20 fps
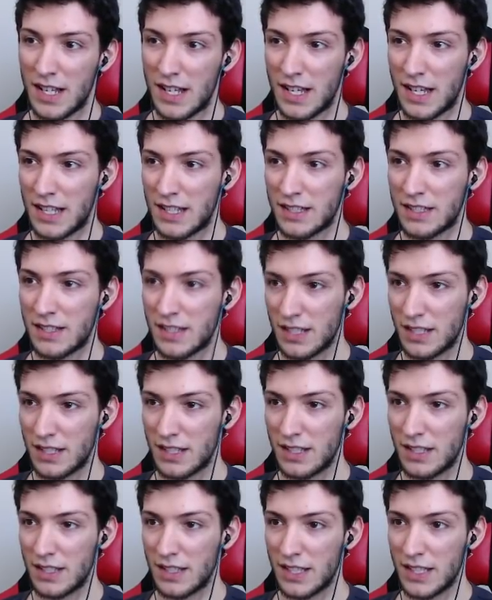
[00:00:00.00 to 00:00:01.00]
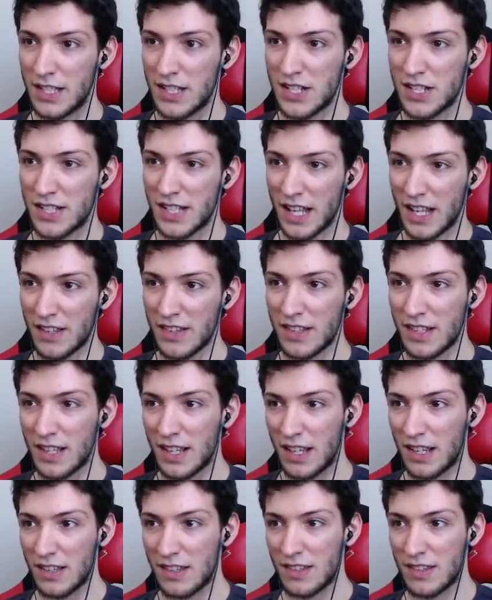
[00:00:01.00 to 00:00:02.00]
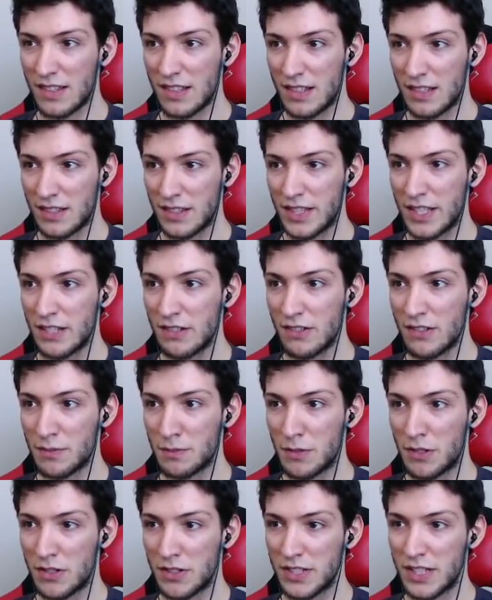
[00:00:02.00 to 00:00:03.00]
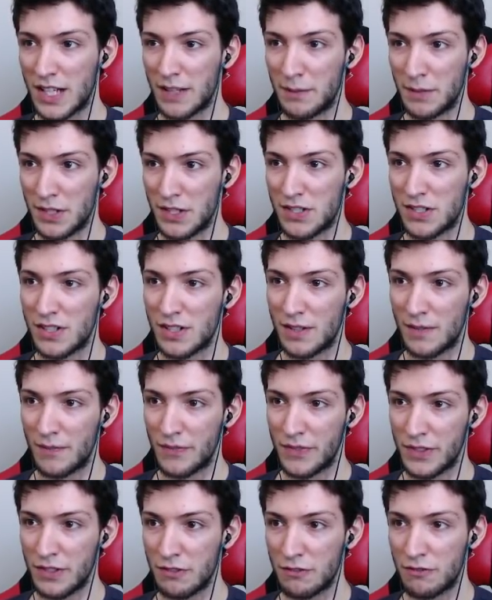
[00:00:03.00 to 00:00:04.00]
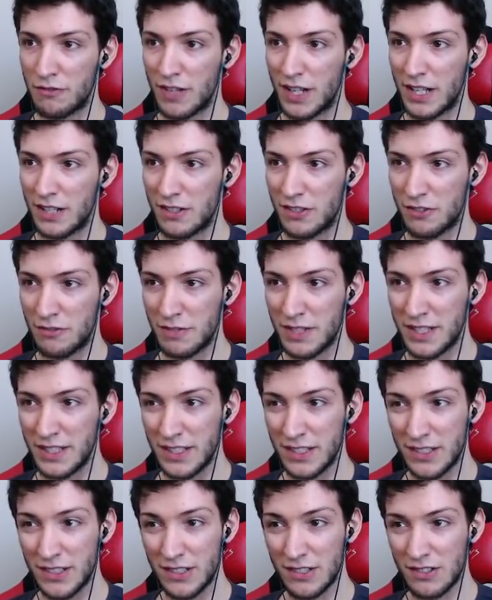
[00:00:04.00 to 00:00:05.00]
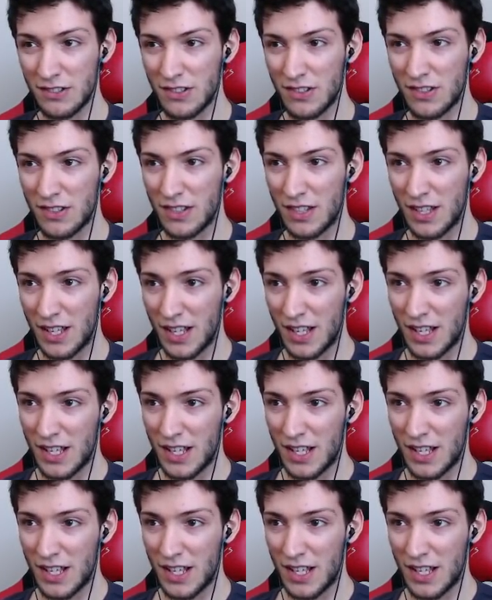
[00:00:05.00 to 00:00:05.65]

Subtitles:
and each next cast deals more damage. You fire 3 needles,